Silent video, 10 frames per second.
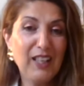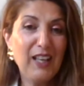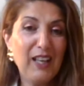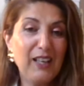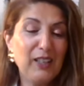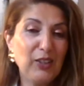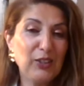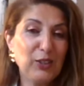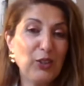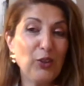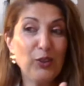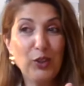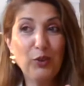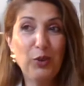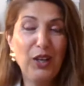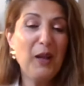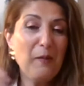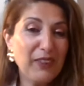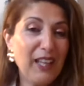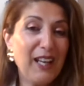So that you
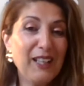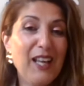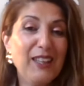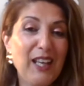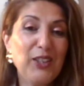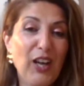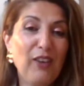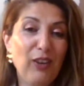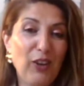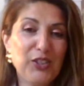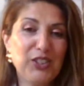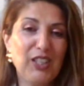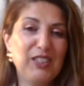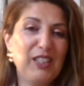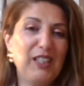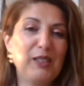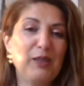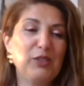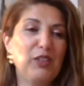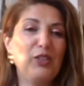then you have losses in
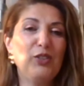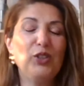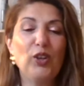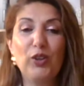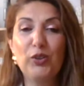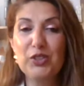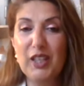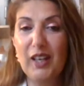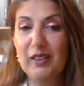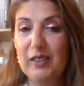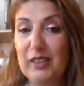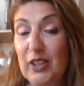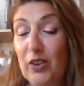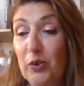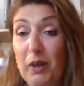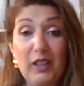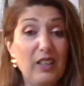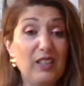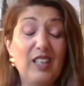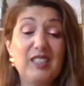terms of that you don't lose that. But
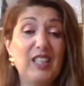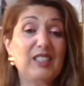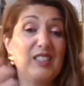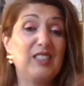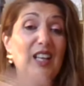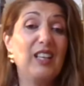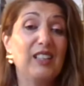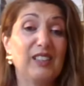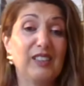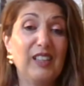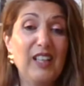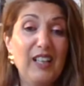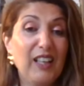that's a cycle.